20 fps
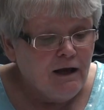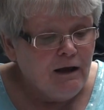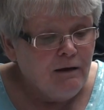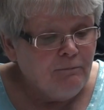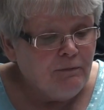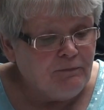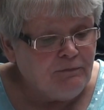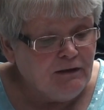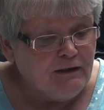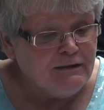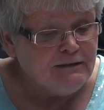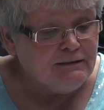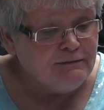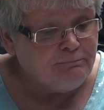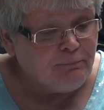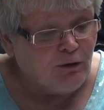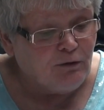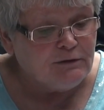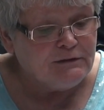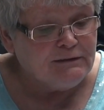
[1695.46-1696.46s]
But this
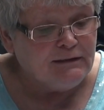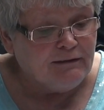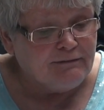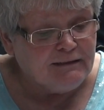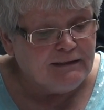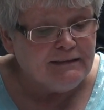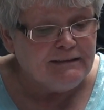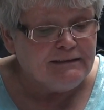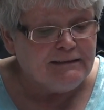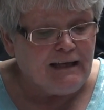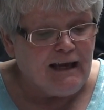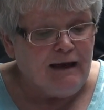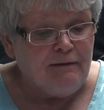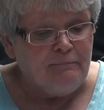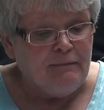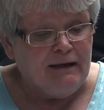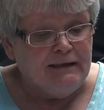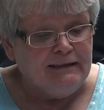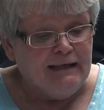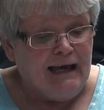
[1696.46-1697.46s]
person at this time
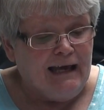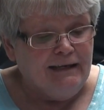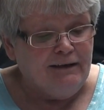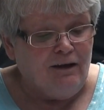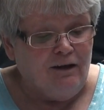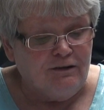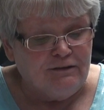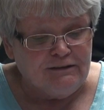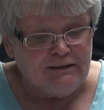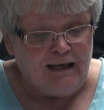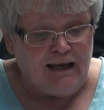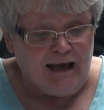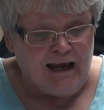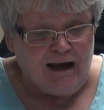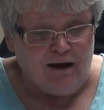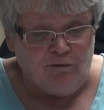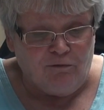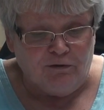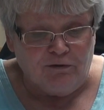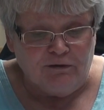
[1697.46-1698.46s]
made $9 an
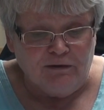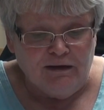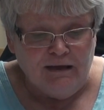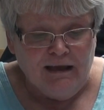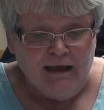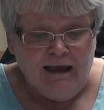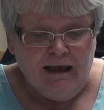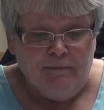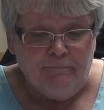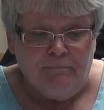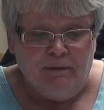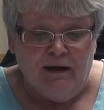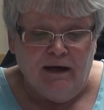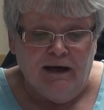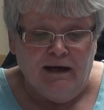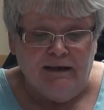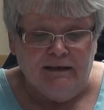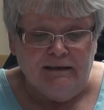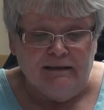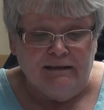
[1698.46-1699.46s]
hour.
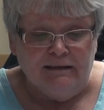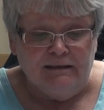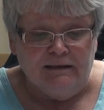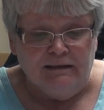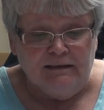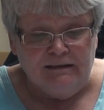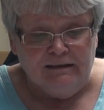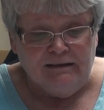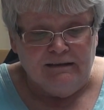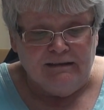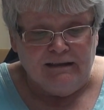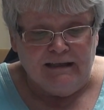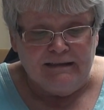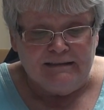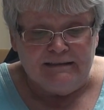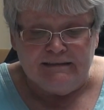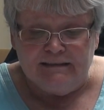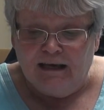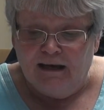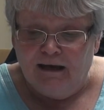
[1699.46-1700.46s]
But they
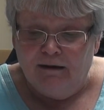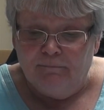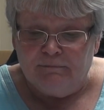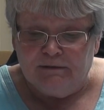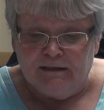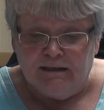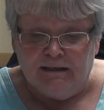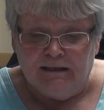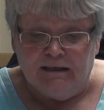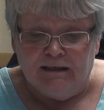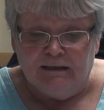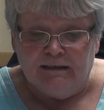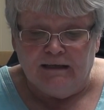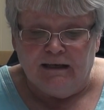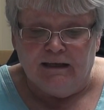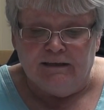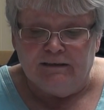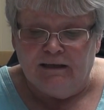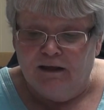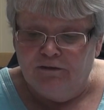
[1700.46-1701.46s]
subbed in
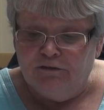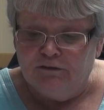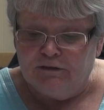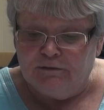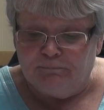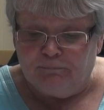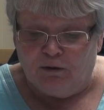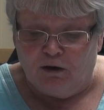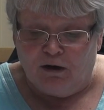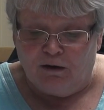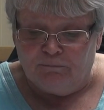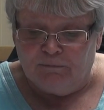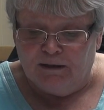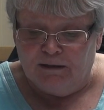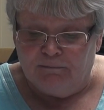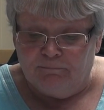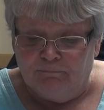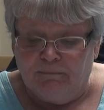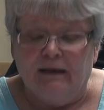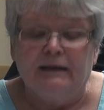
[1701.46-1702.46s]
another department
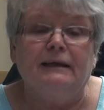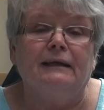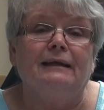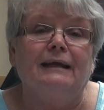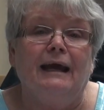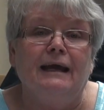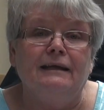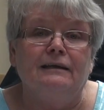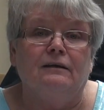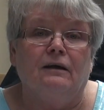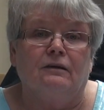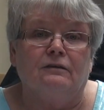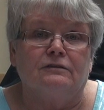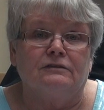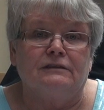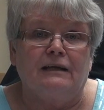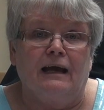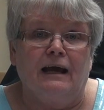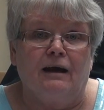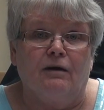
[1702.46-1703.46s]
making $8
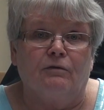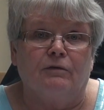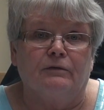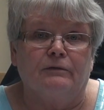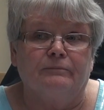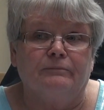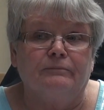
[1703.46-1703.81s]
an hour.